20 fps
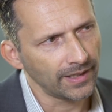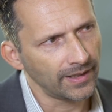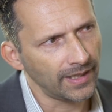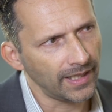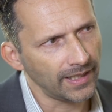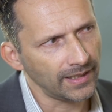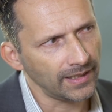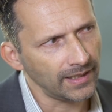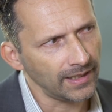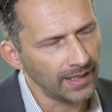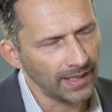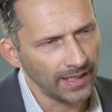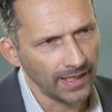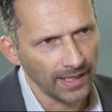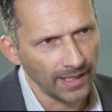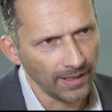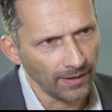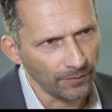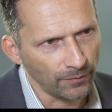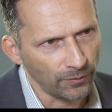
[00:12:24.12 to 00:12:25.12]
then
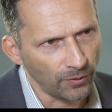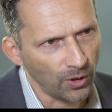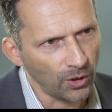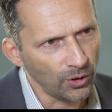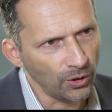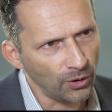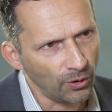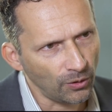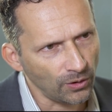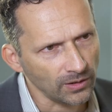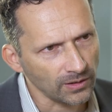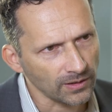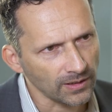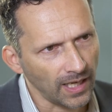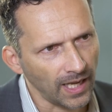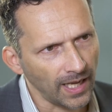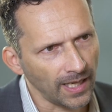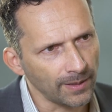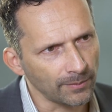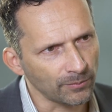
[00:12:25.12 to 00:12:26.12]
for a long
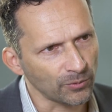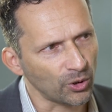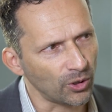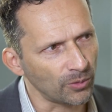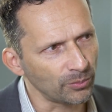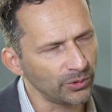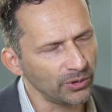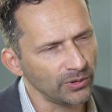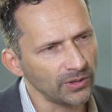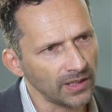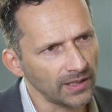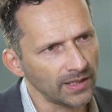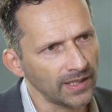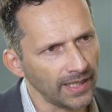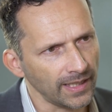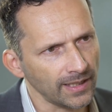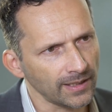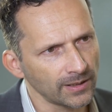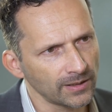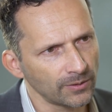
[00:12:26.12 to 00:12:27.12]
time, computer
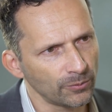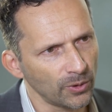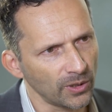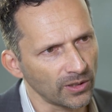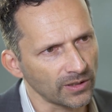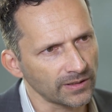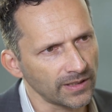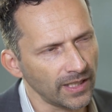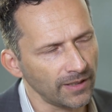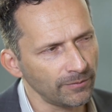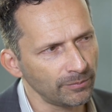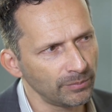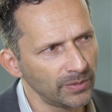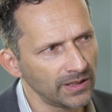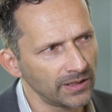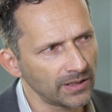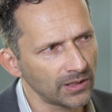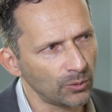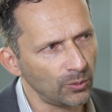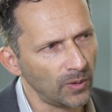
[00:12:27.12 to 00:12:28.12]
networks have
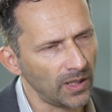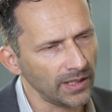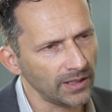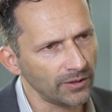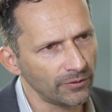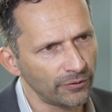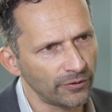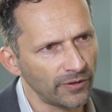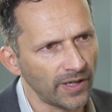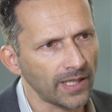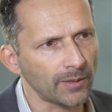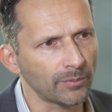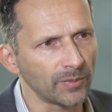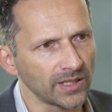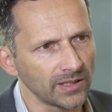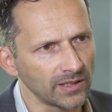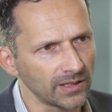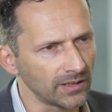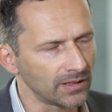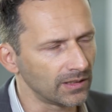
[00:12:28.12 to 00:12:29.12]
been quite
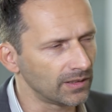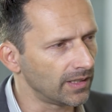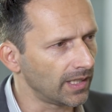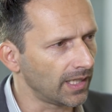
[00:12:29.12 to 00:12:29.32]
fragmented.